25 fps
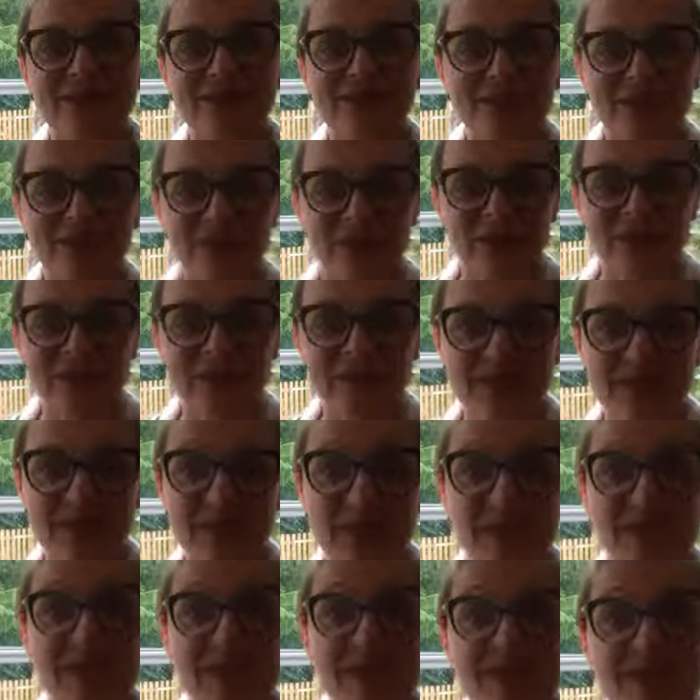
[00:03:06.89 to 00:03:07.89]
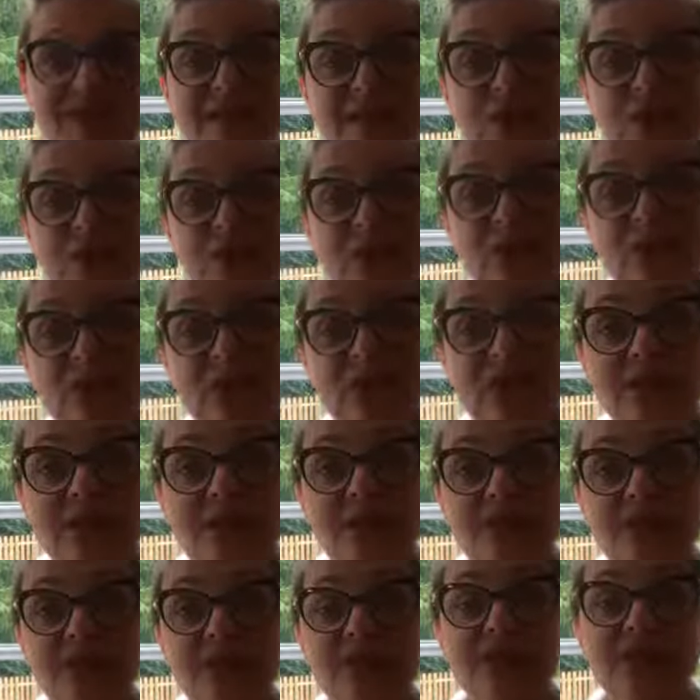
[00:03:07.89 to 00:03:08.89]
these tools. So you
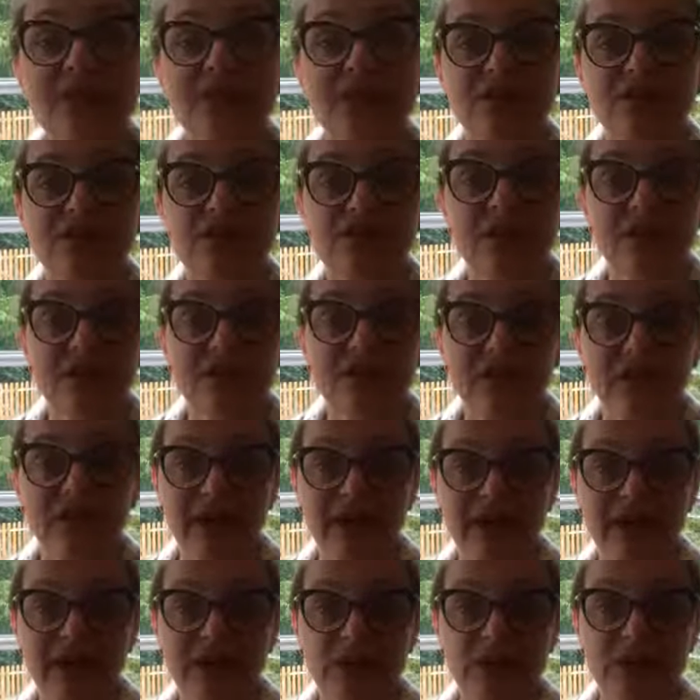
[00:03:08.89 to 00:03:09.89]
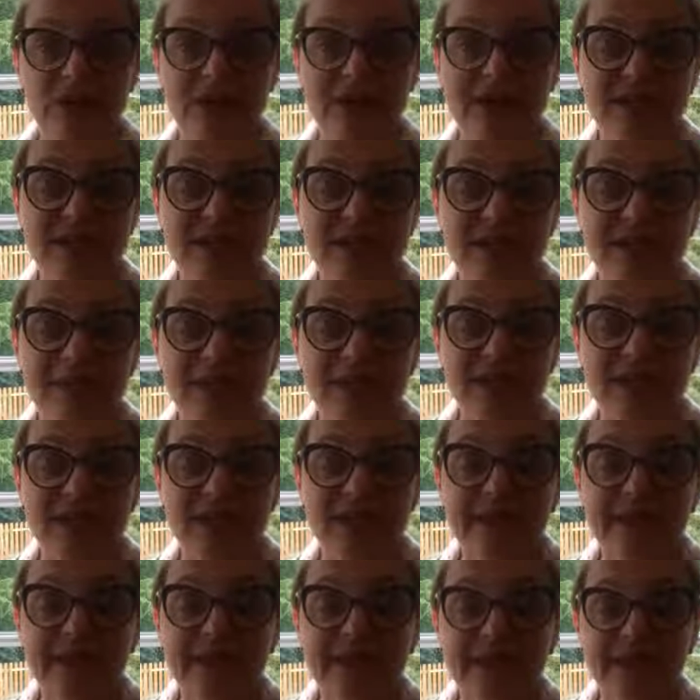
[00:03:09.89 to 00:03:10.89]
can use your values
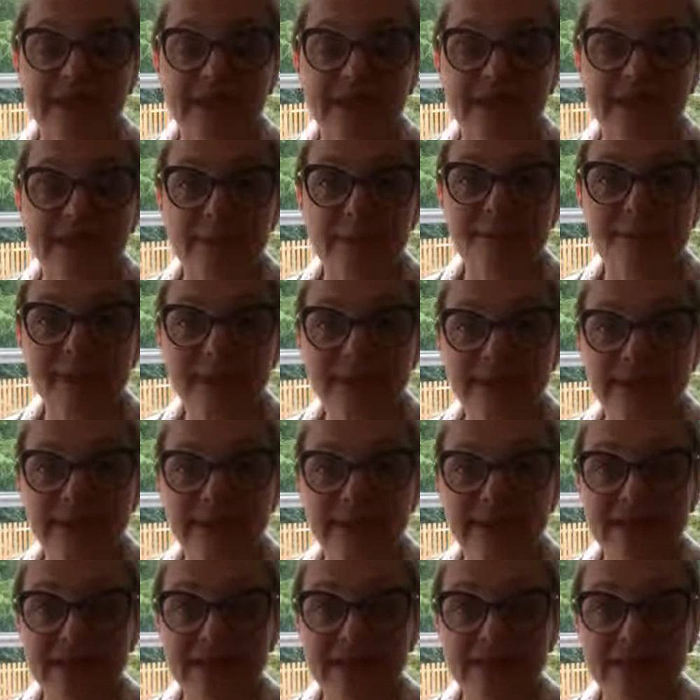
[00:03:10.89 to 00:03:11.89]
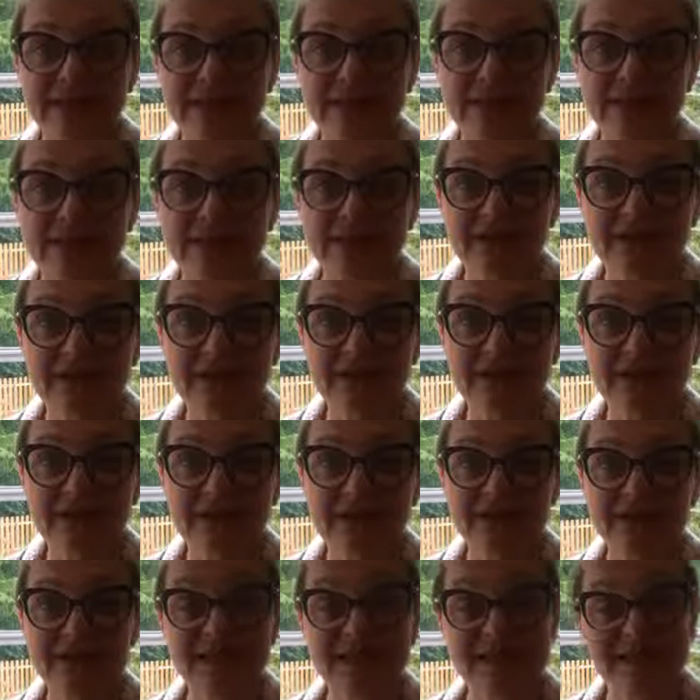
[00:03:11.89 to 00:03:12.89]
in making
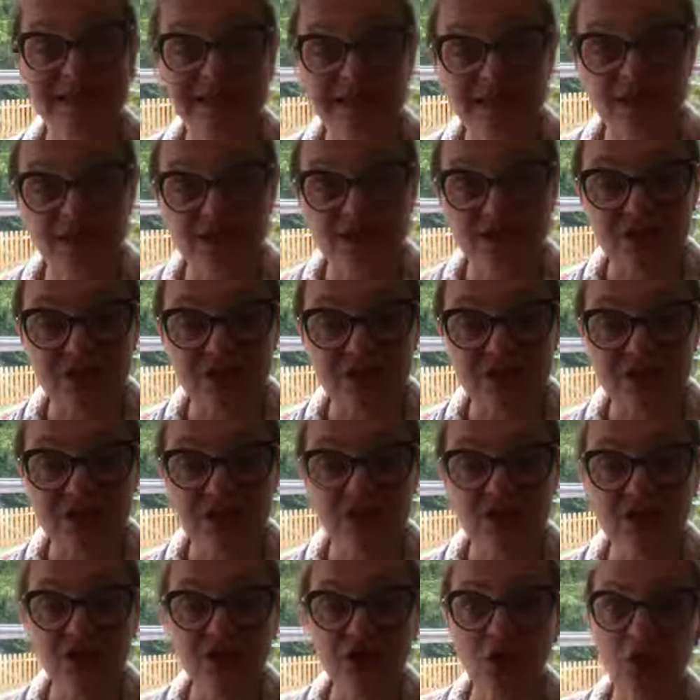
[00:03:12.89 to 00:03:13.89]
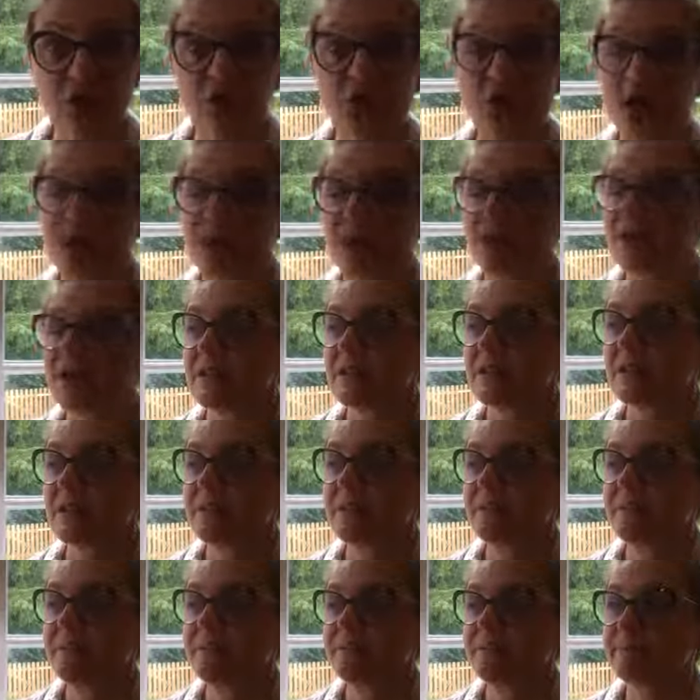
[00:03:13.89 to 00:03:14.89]
decisions. So
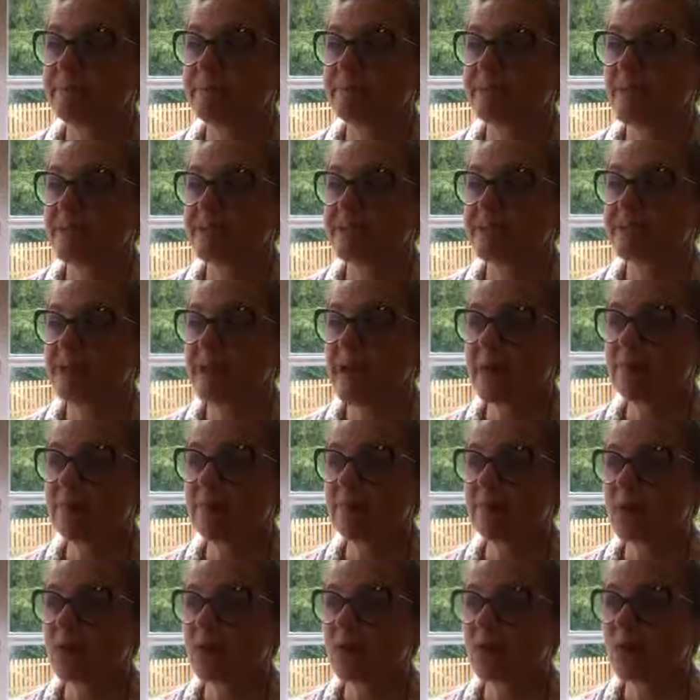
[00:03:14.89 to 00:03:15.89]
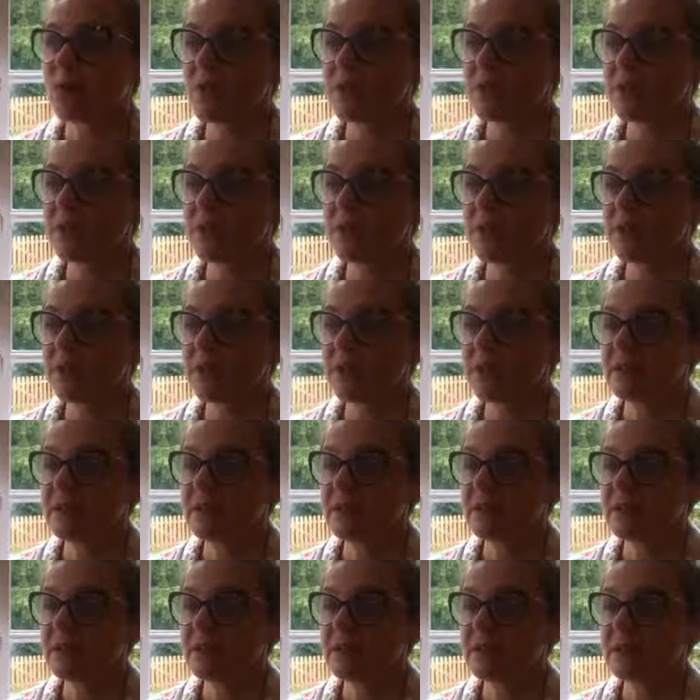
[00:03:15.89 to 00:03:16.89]
some
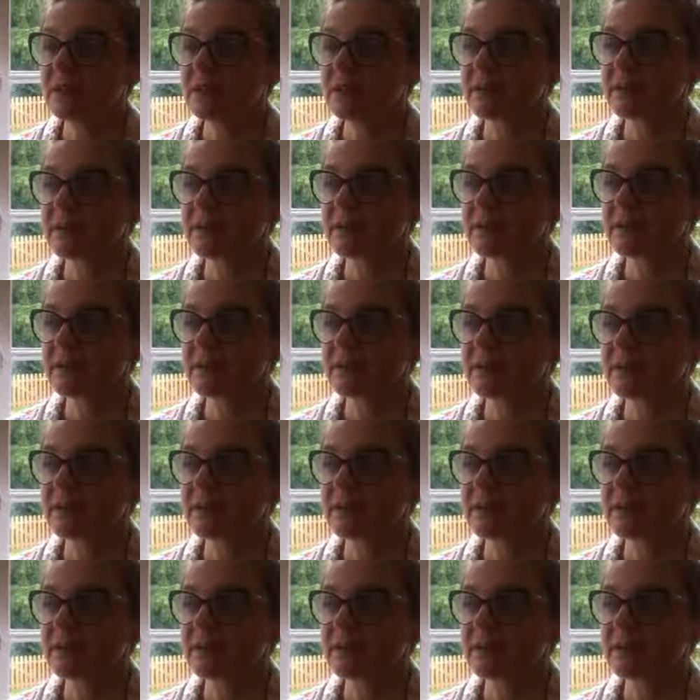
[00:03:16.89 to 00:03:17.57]
really like